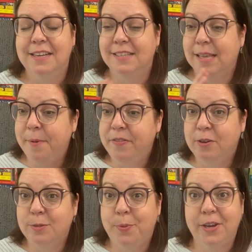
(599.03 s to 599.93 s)
Some of
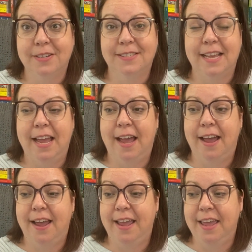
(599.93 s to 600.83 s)
those books
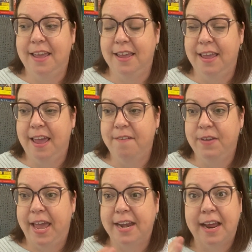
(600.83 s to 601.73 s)
I have
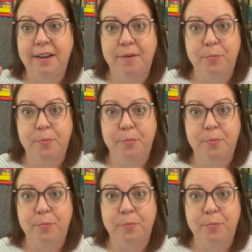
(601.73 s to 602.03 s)
had on